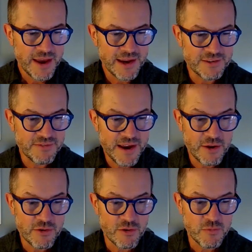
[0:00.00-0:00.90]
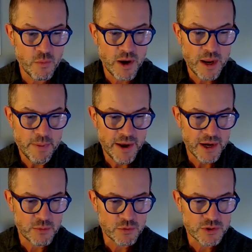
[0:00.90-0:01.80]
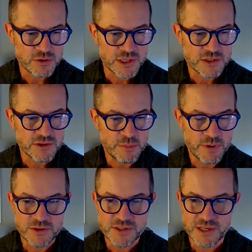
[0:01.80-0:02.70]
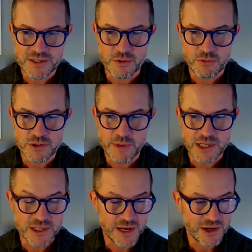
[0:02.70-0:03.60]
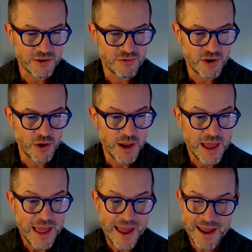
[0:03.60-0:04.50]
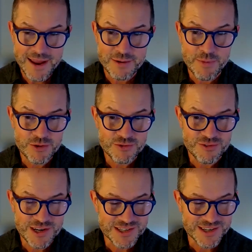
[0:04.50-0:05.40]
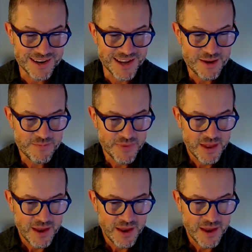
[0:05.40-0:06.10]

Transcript: He's founder of WIPAC, Water Industry Process Automation and Control, and most recently,